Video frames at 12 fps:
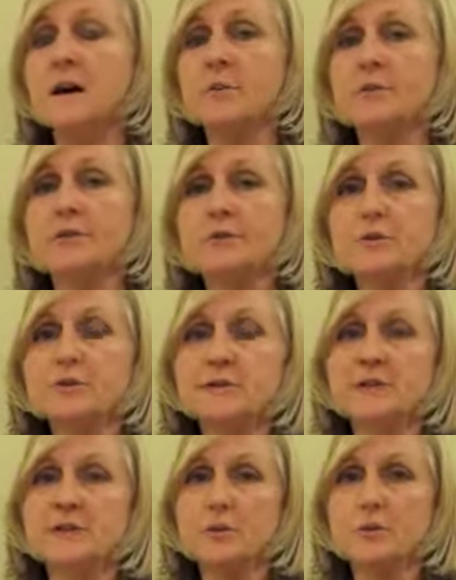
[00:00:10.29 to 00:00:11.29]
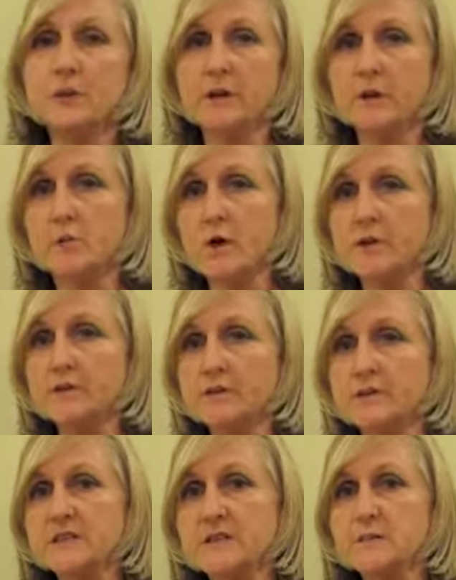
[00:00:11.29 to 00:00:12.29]
The first thing that we're going to want to
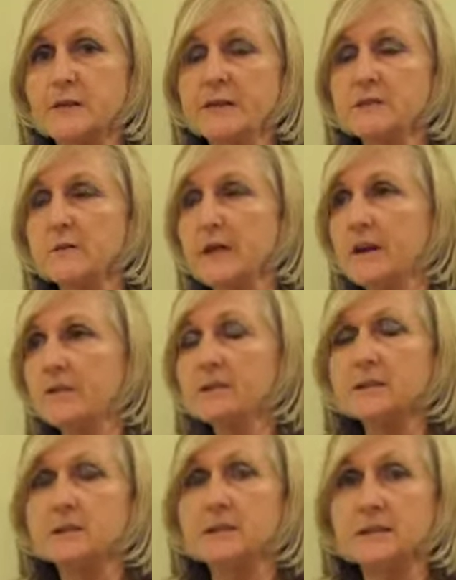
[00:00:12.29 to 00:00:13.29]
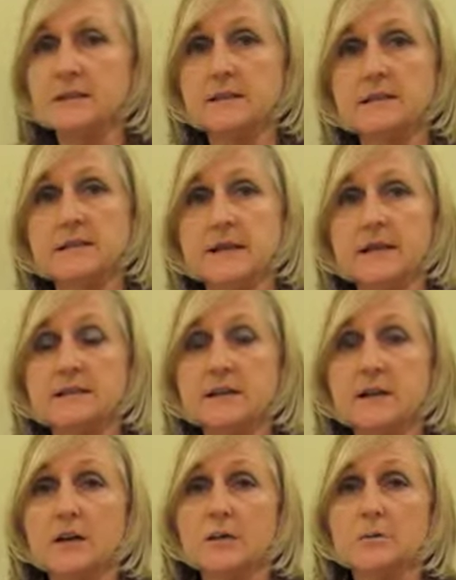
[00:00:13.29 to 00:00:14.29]
explain to parents is that
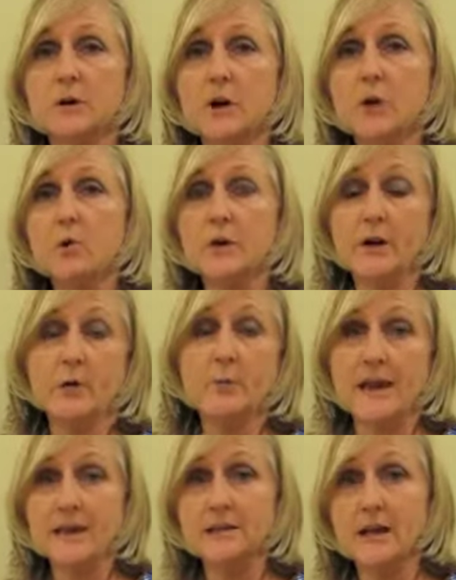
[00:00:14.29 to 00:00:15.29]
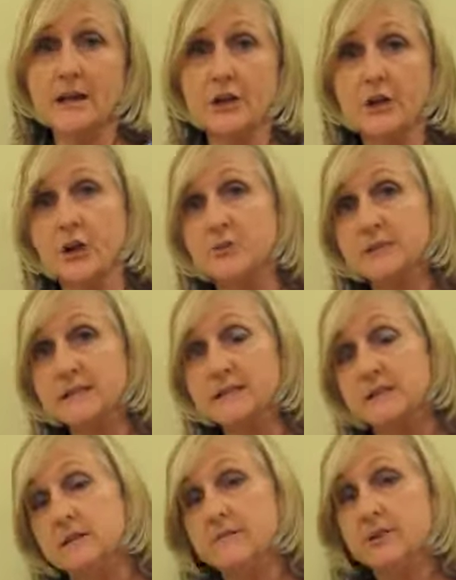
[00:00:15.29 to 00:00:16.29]
we don't make
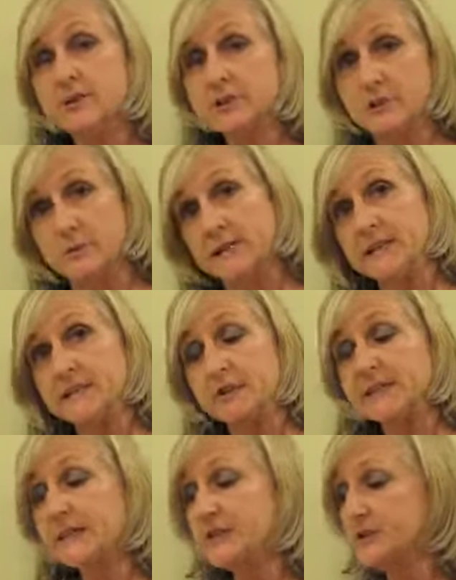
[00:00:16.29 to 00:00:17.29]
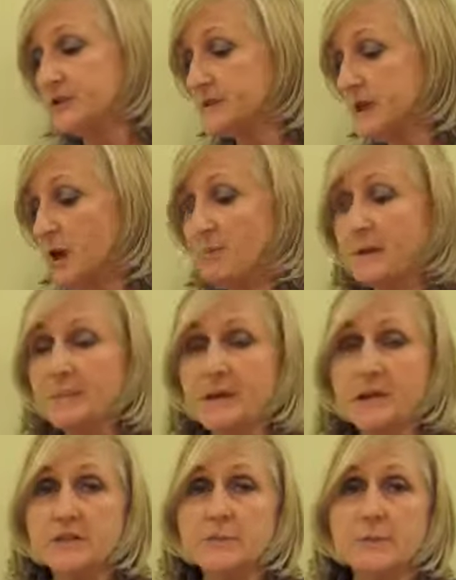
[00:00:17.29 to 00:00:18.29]
diagnoses of their children as their teachers, but
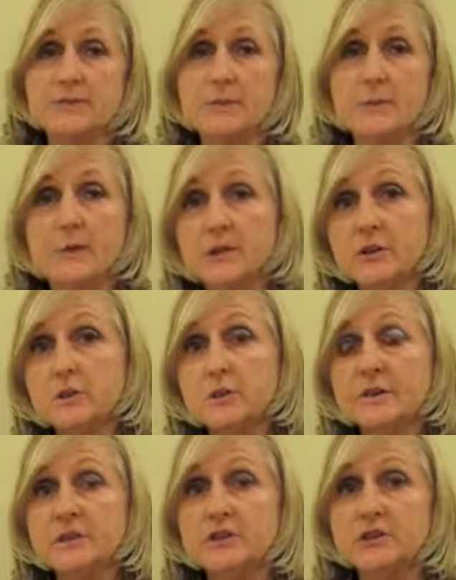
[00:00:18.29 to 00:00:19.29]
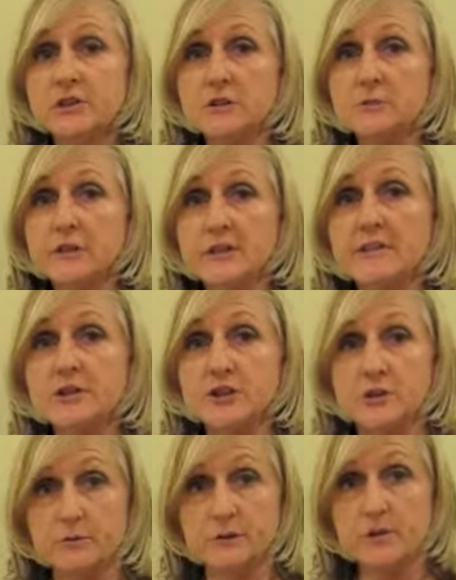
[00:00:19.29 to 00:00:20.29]
because we're familiar with their children and their
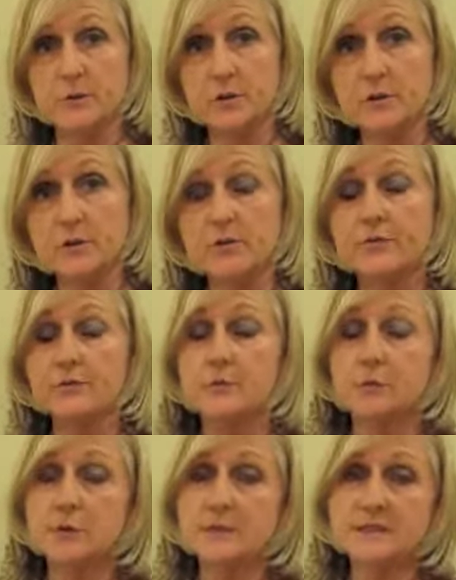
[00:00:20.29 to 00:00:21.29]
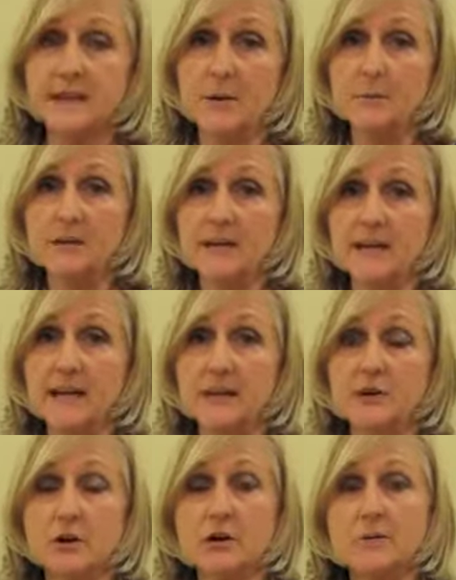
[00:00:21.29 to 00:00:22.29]
children's work through work sampling
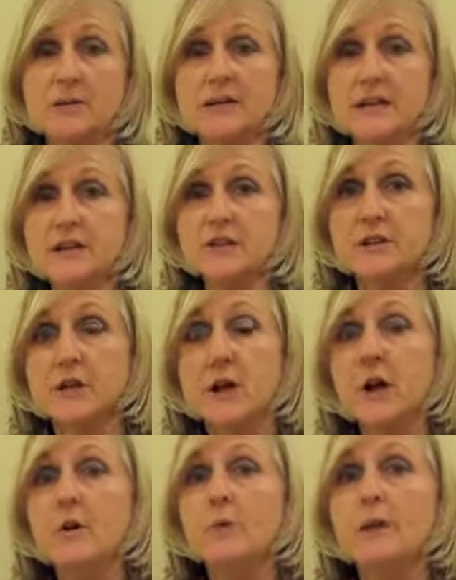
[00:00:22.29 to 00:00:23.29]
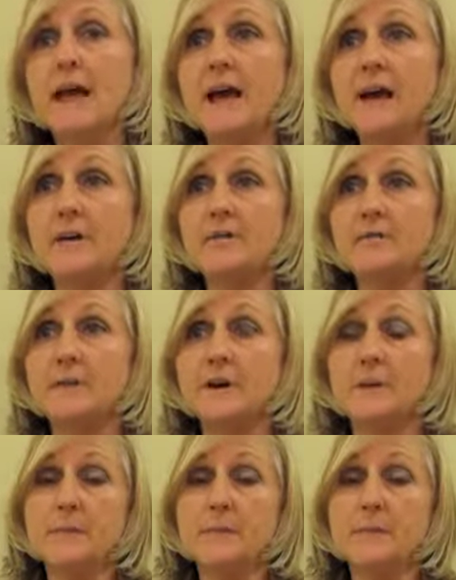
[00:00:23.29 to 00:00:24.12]
and documentation, we have